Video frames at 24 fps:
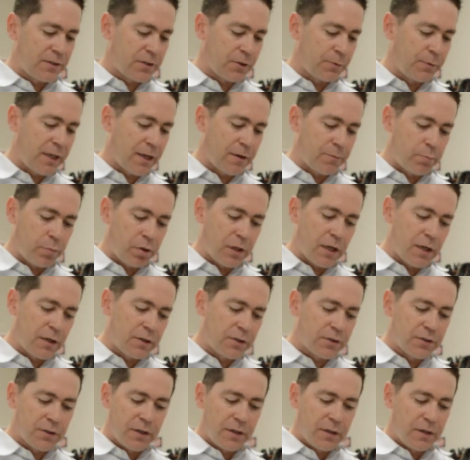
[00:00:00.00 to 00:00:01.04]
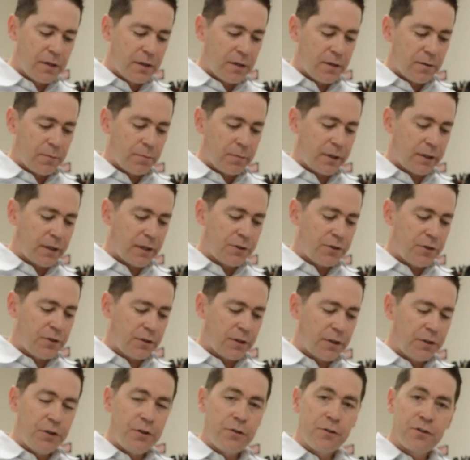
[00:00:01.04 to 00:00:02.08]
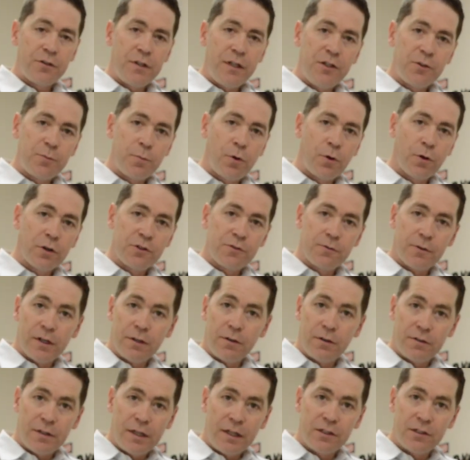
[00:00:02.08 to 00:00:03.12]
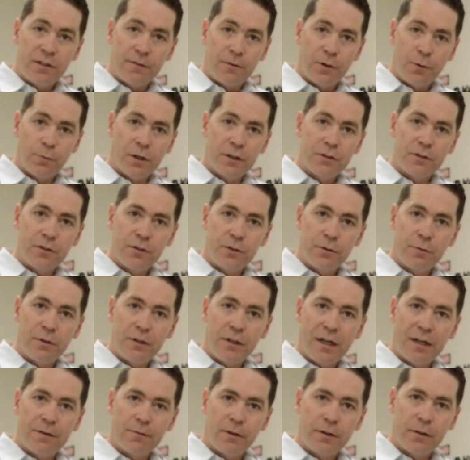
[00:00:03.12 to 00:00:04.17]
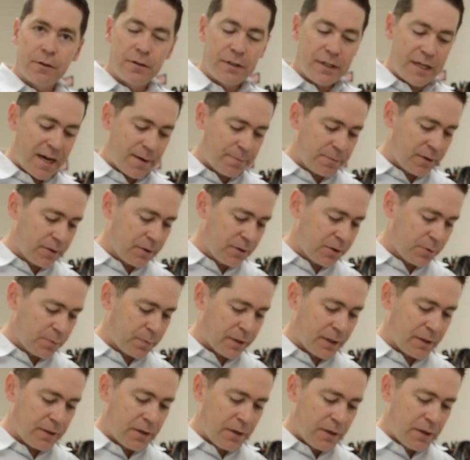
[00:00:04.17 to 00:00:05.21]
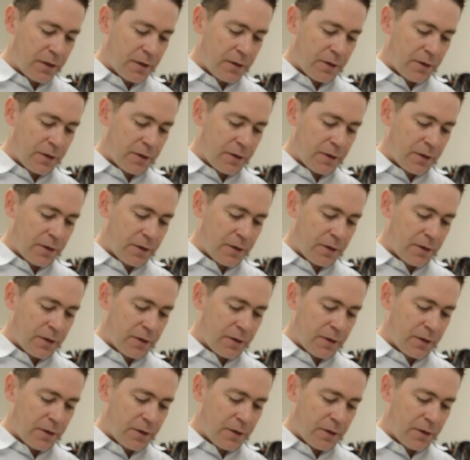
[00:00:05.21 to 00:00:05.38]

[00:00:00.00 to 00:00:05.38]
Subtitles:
So we have plugs, because you can use these ports for other things if you want to when you have other adapters, but